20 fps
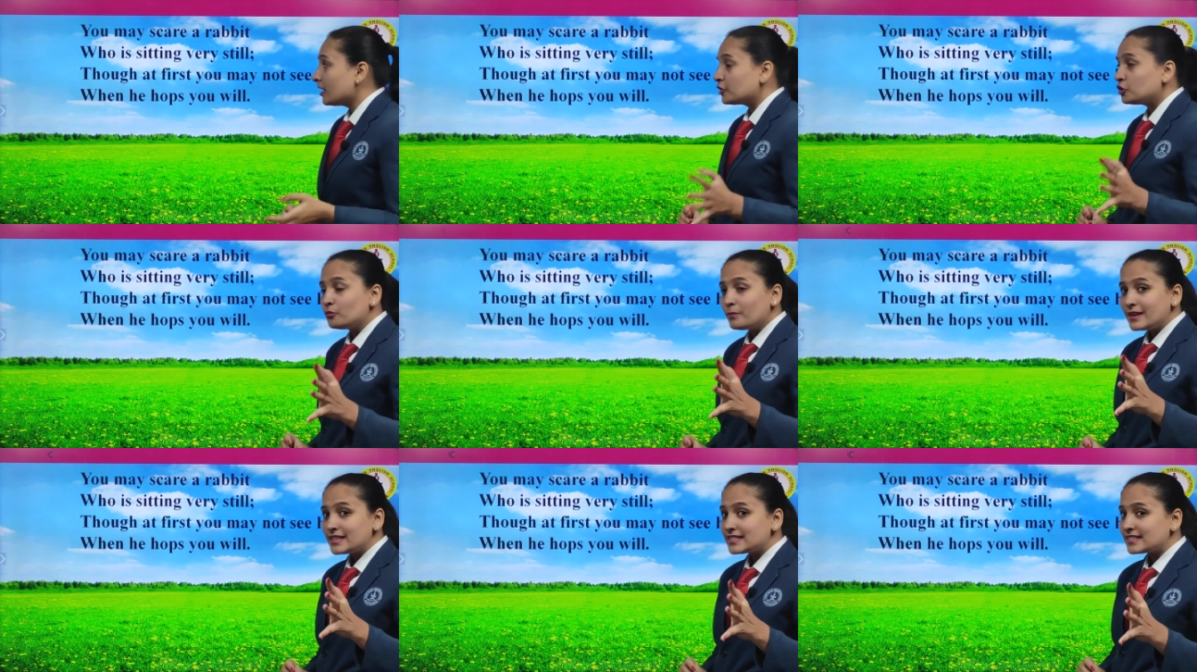
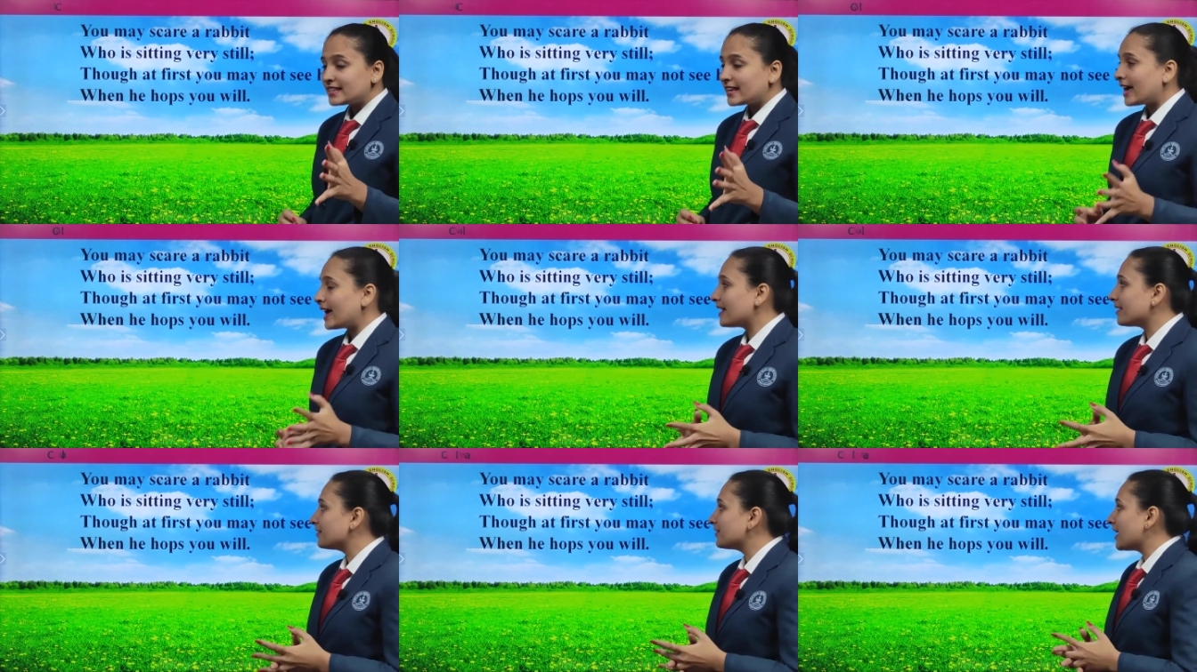You may
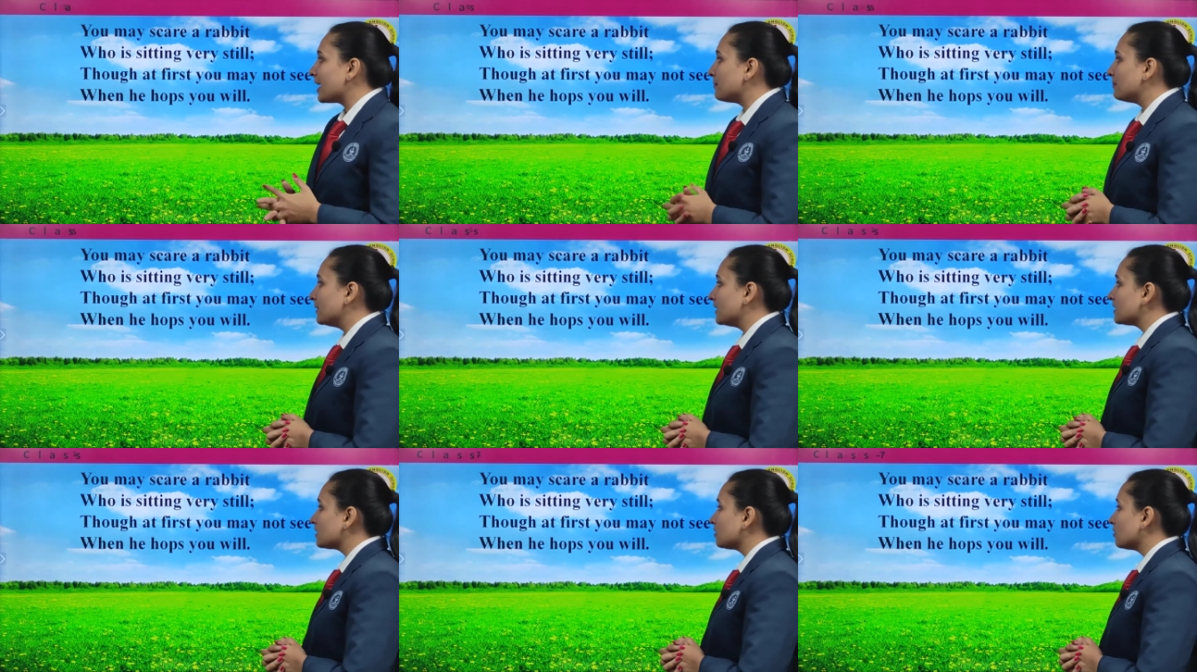scare a
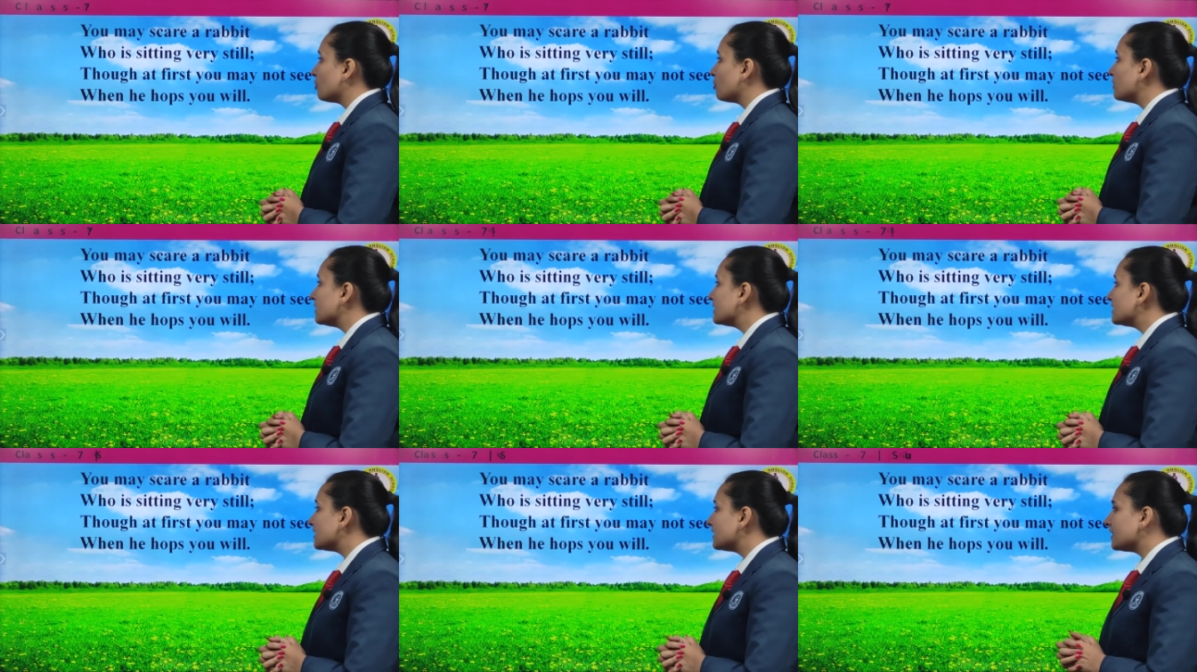rabbit who
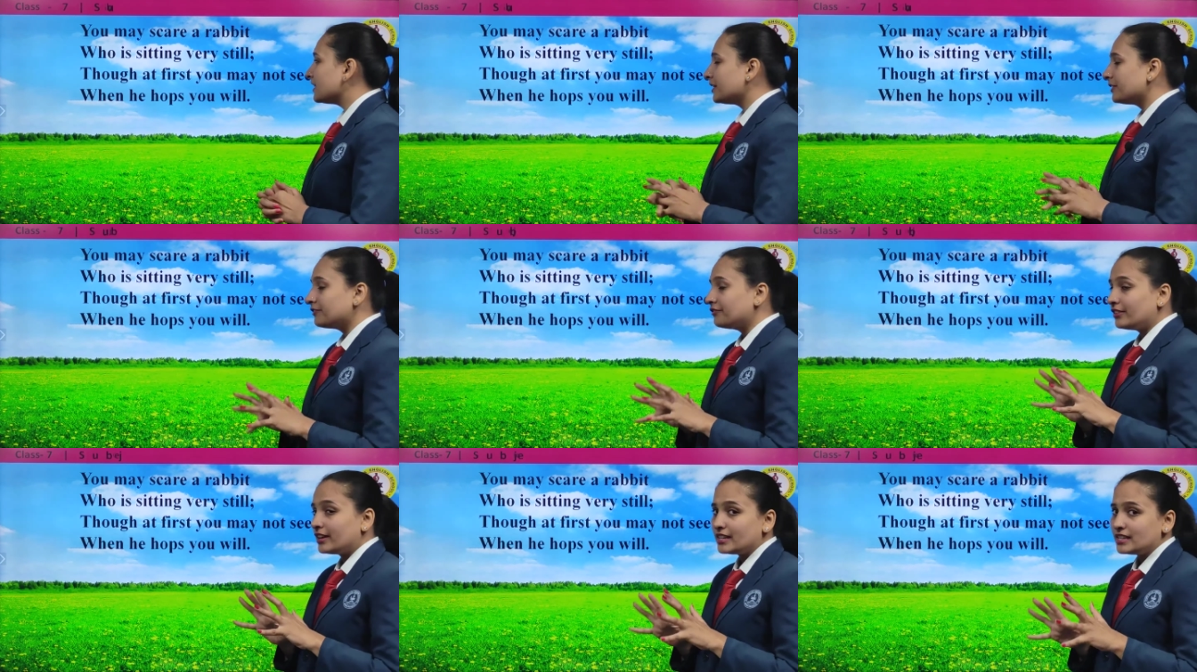is
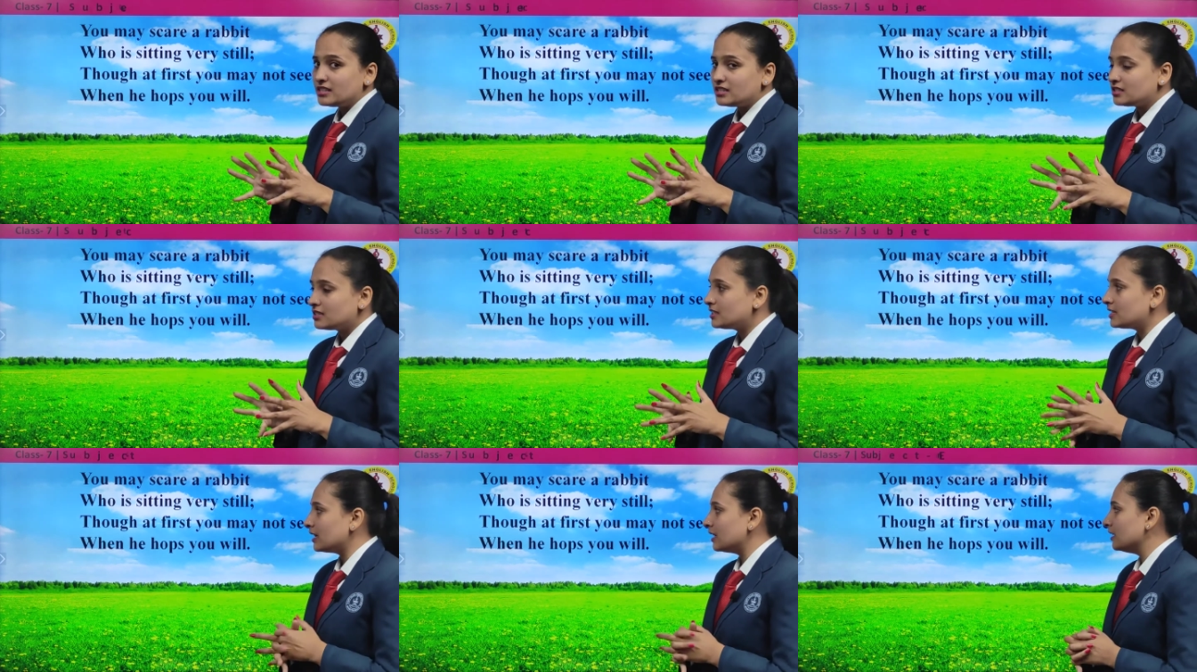sitting very
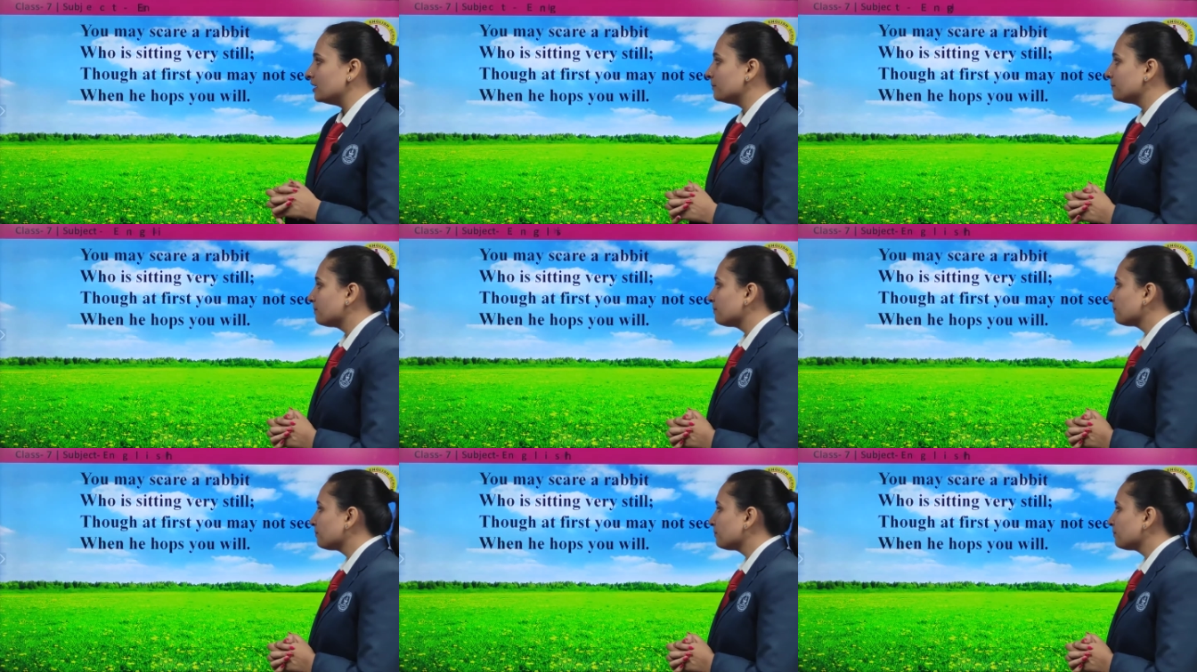still,